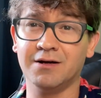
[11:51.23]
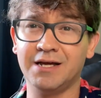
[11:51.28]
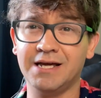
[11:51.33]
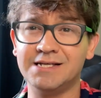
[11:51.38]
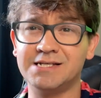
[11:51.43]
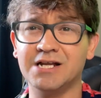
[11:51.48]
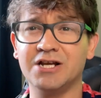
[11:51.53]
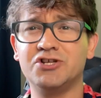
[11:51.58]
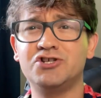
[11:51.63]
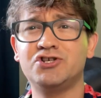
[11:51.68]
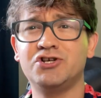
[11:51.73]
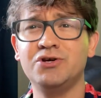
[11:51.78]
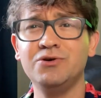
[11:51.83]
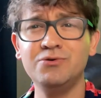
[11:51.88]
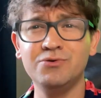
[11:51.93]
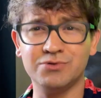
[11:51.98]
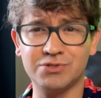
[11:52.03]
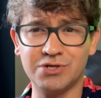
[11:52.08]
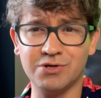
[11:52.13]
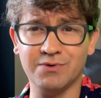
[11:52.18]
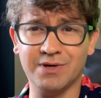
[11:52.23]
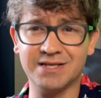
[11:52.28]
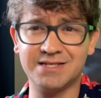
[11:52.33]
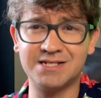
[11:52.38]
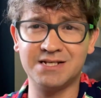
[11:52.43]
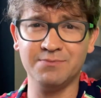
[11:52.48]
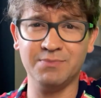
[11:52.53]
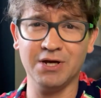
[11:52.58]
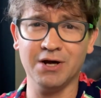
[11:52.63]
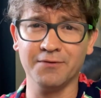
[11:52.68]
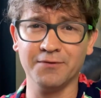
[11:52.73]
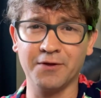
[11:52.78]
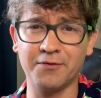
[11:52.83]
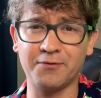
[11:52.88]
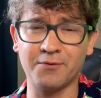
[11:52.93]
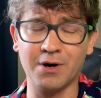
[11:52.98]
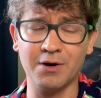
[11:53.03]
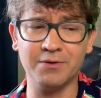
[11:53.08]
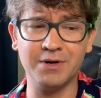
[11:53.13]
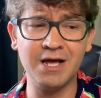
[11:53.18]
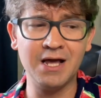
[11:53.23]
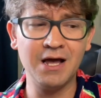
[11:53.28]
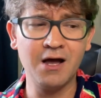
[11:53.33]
He's going to choose who gets to be on the throne.